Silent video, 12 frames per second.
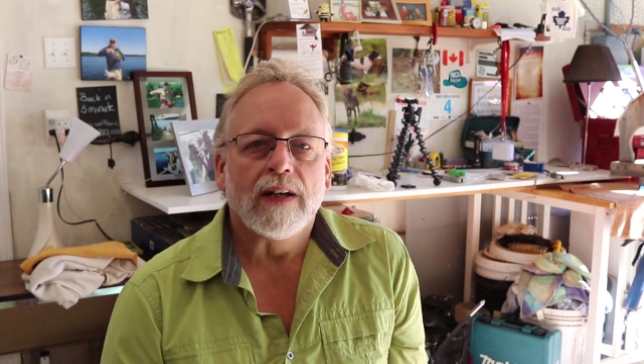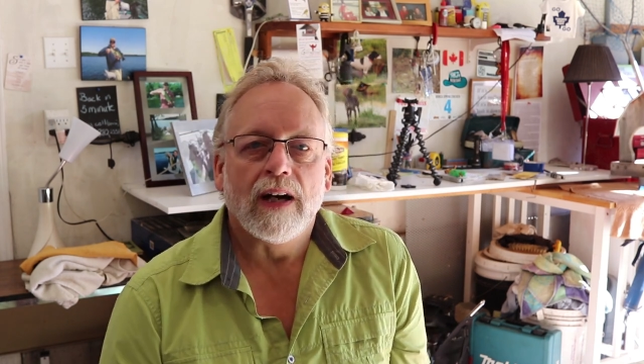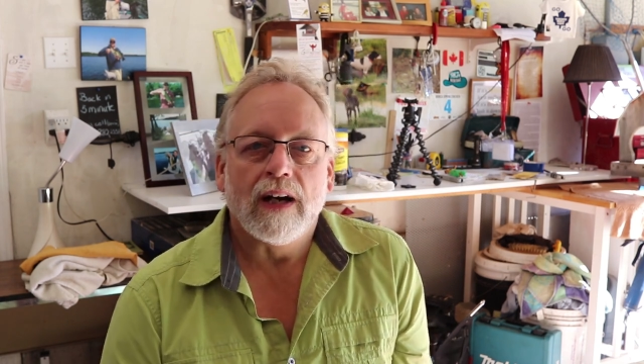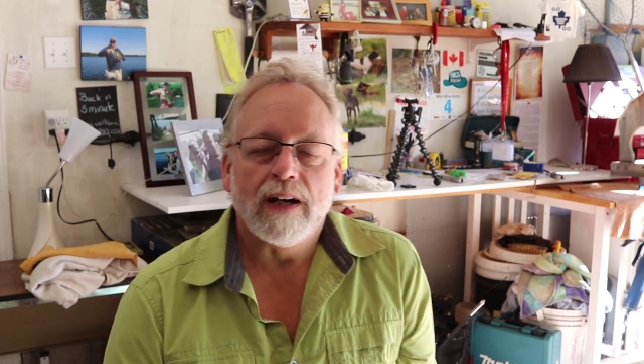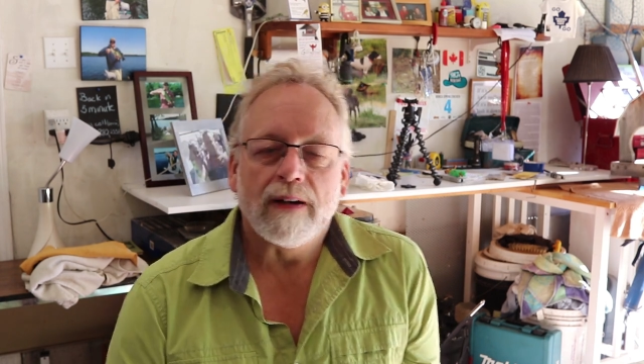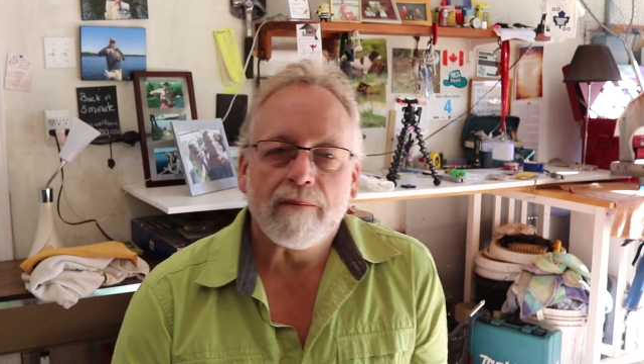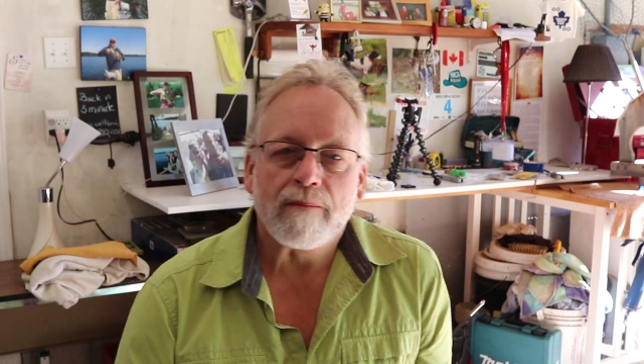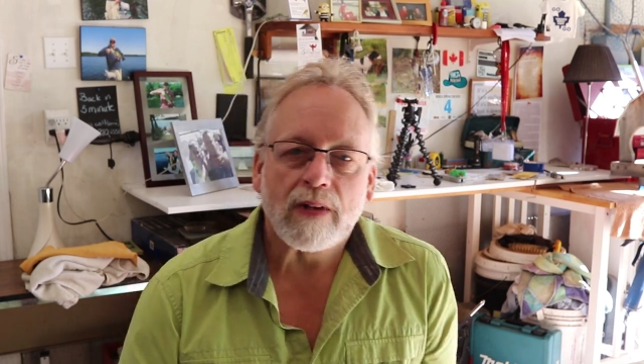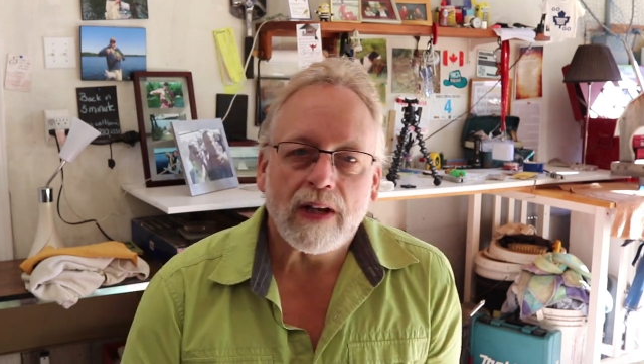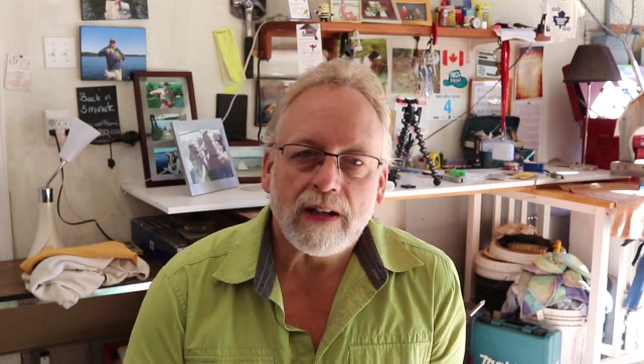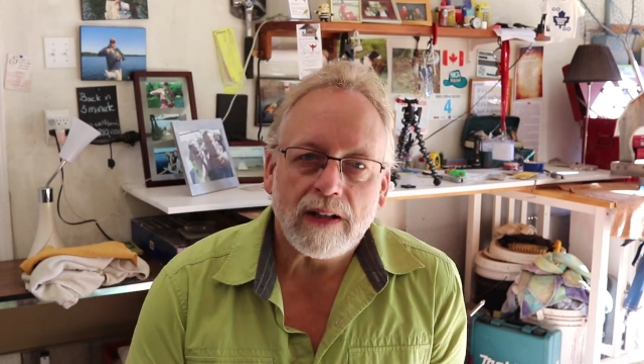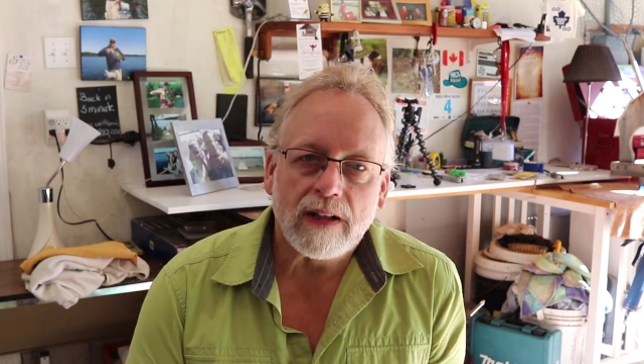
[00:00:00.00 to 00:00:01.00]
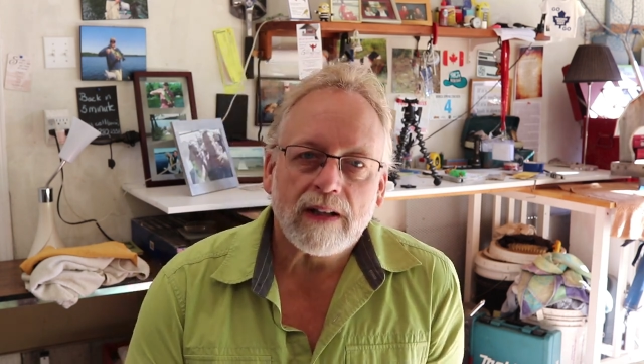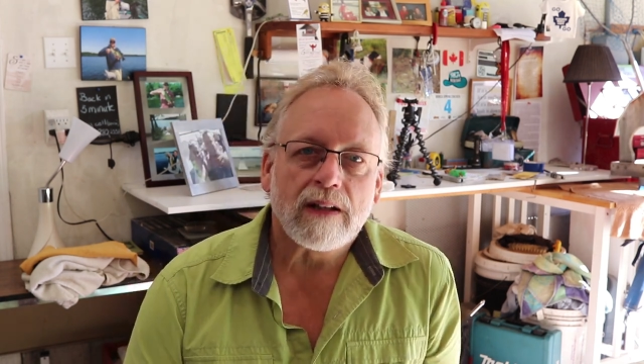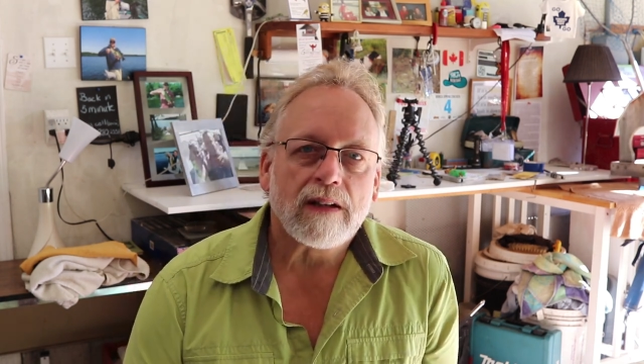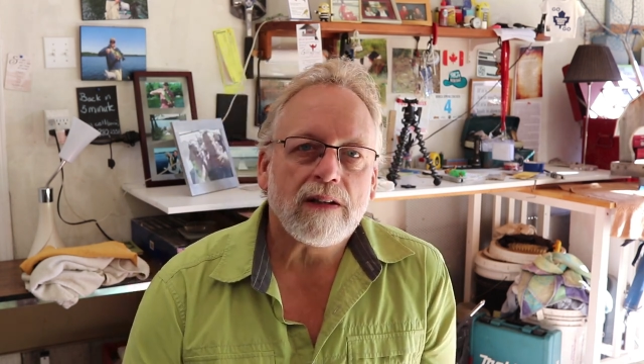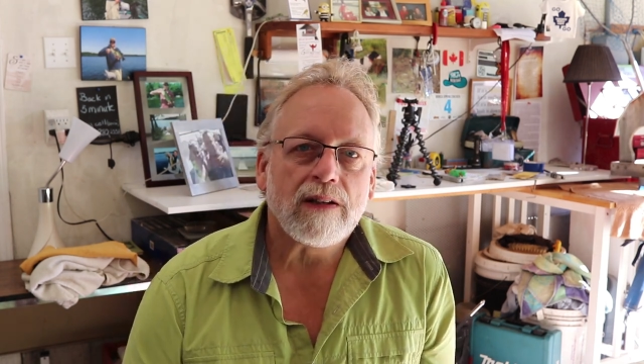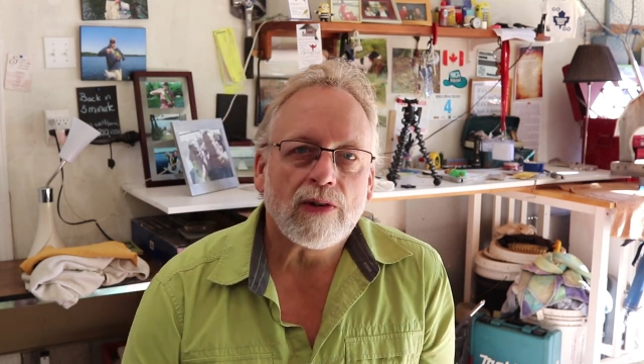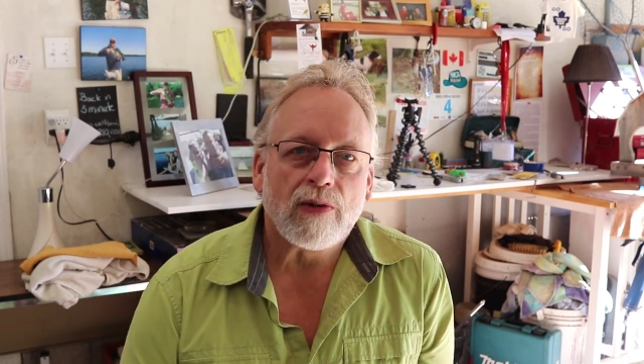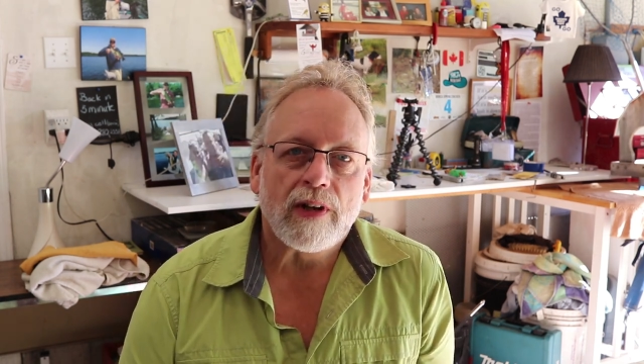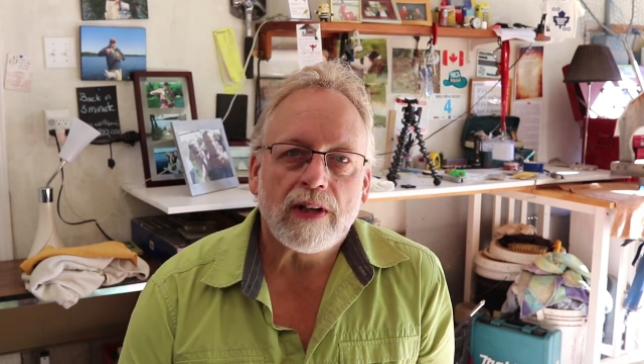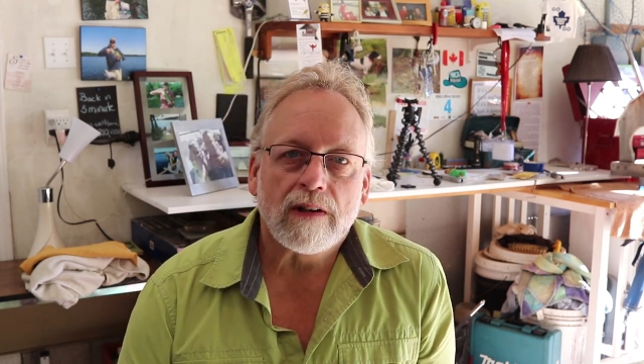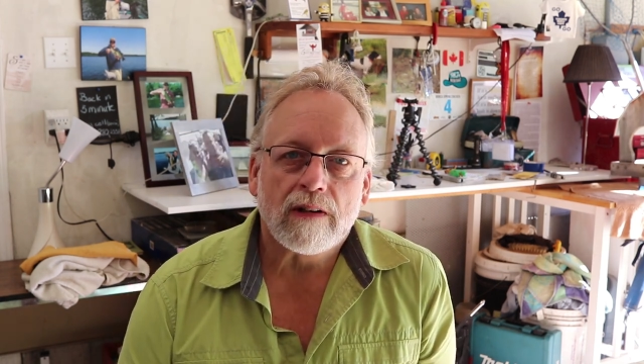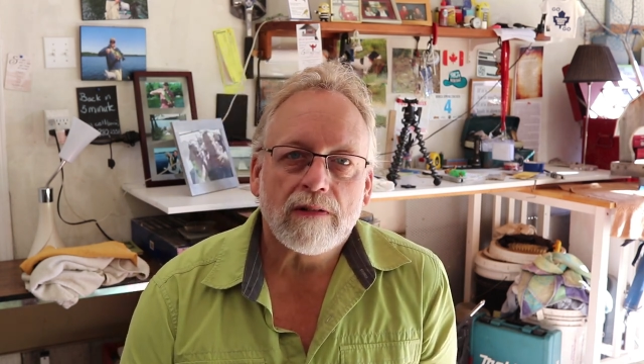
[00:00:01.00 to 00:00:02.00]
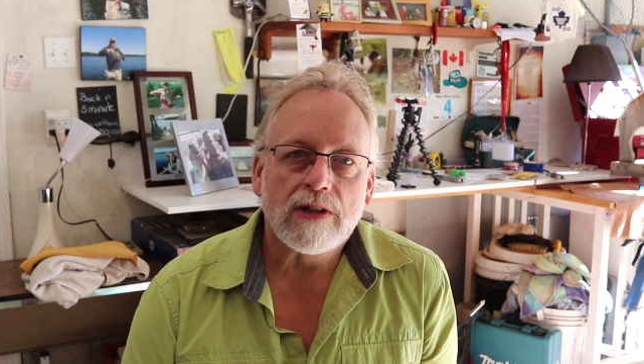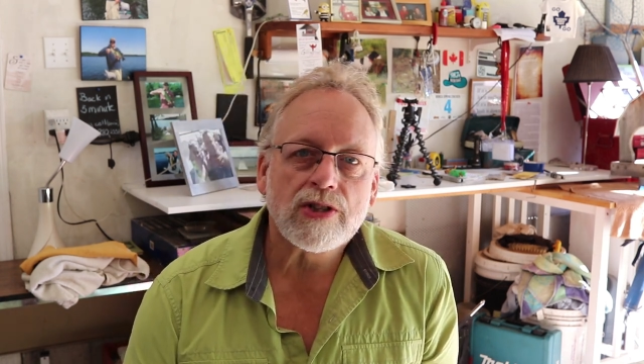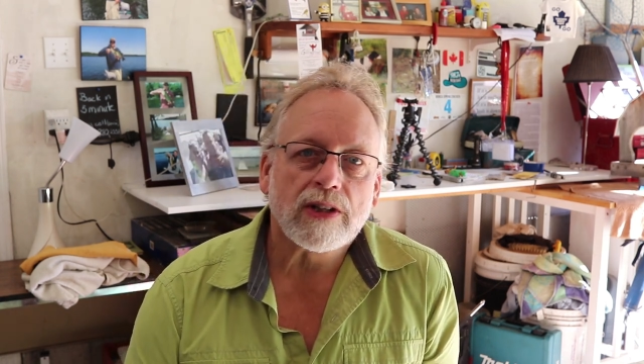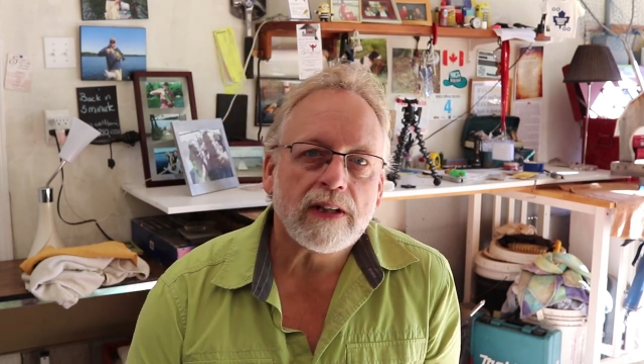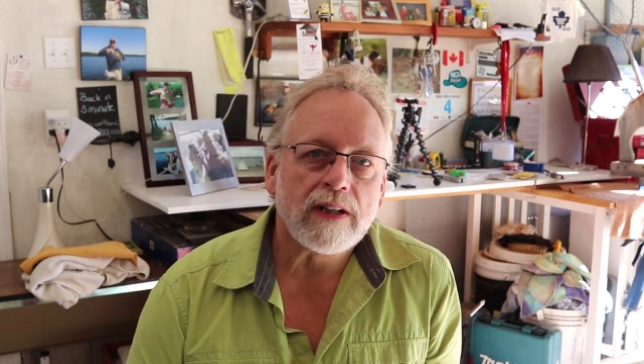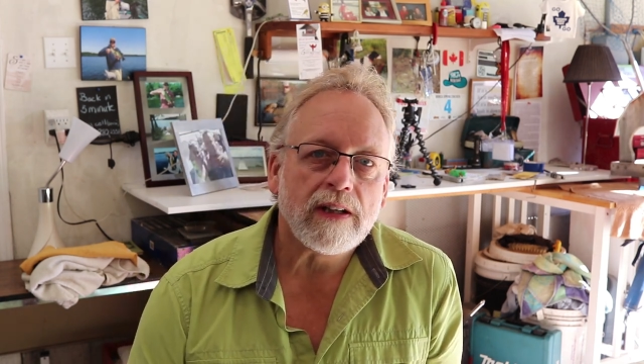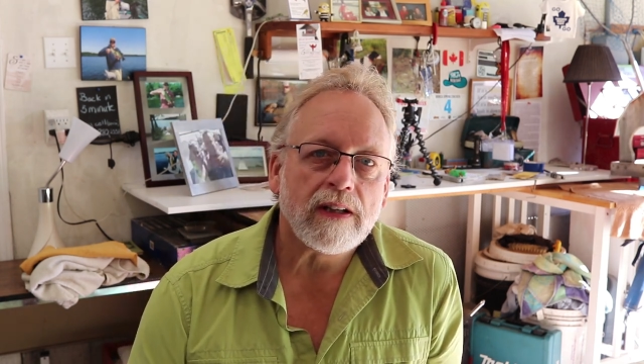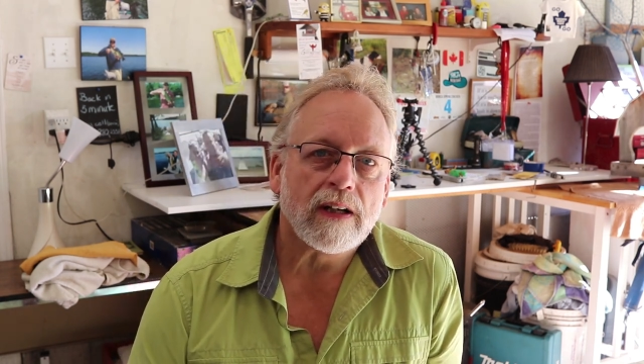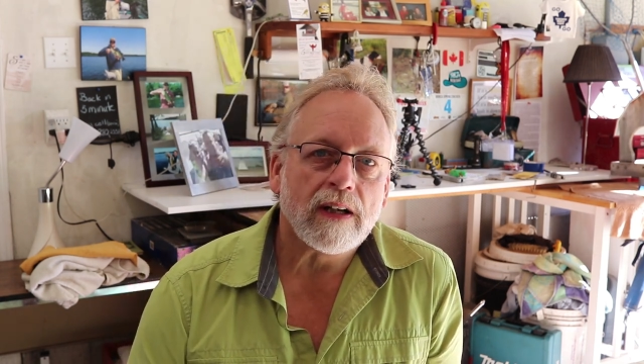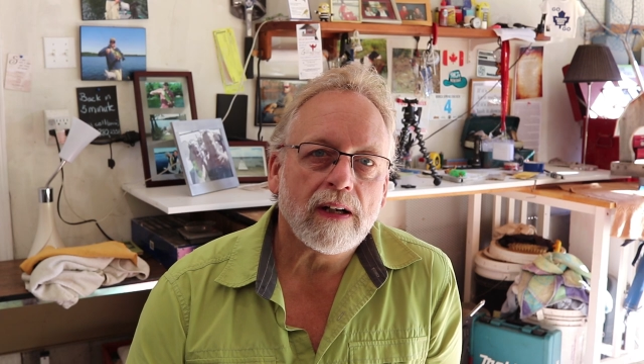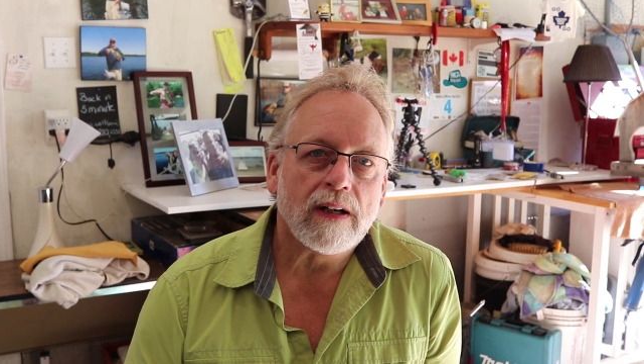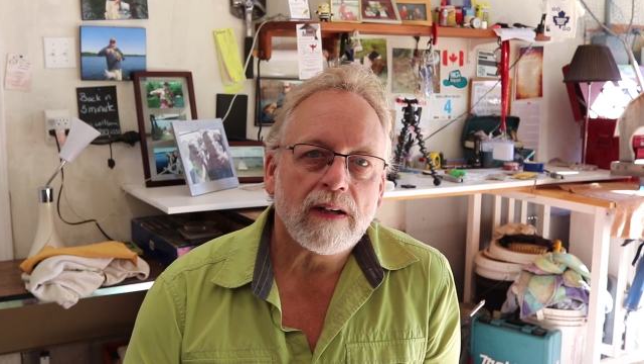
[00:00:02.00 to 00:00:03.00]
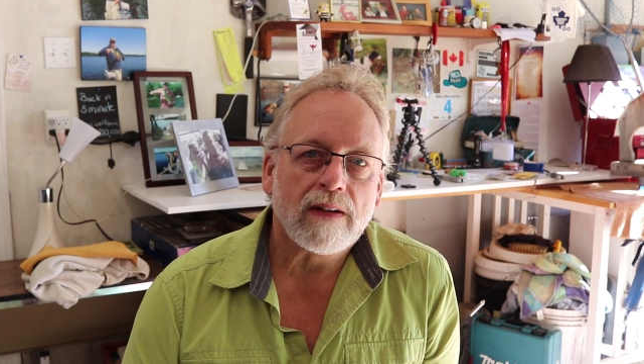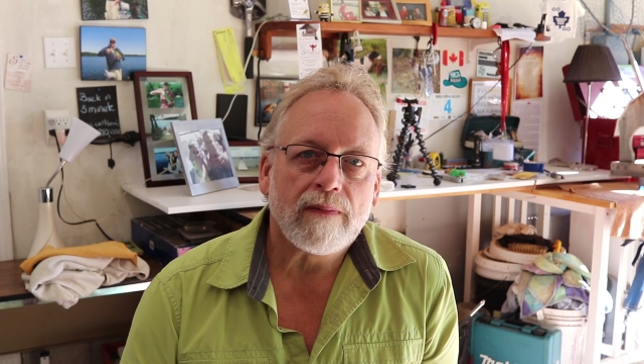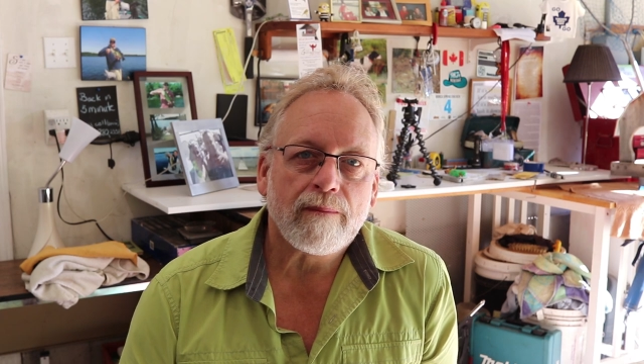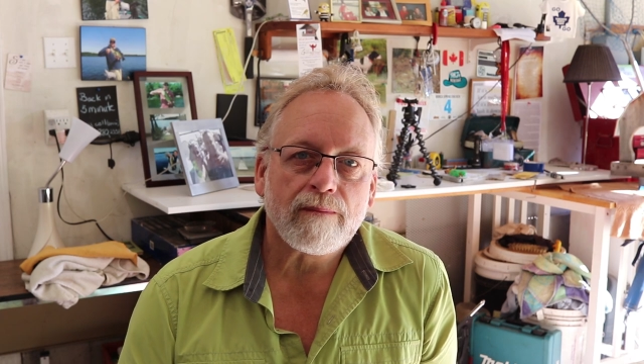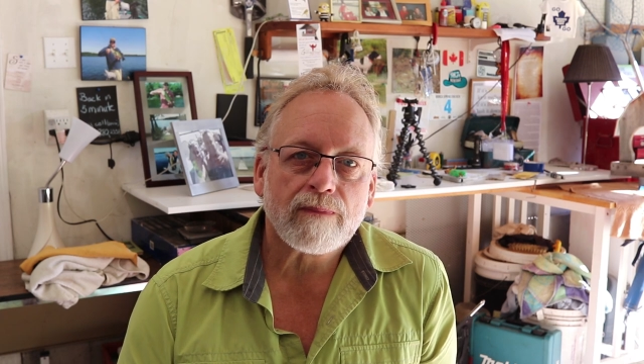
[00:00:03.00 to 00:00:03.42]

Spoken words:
And that they, you know, they originally,